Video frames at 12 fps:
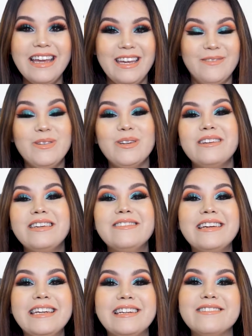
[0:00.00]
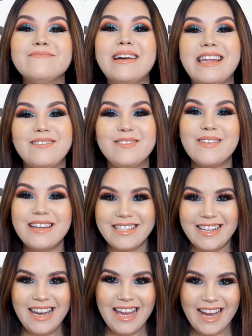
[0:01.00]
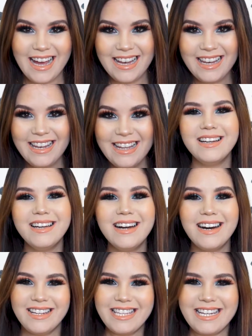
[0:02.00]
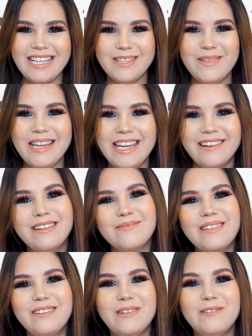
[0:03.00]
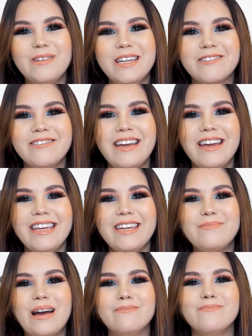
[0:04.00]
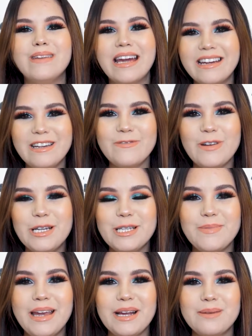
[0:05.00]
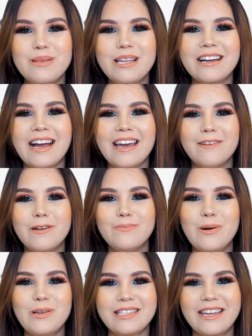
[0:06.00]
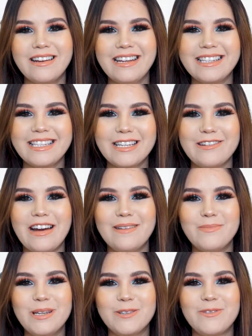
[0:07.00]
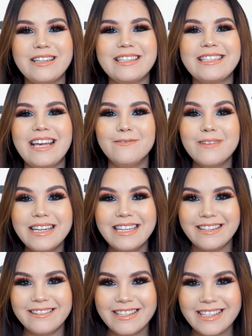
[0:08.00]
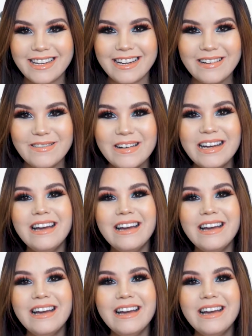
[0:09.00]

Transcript: If you're new here, my name is Vanessa Leal. On today's video, I'm going to be recreating my very first makeup look I ever posted on Instagram, which was 7 years ago.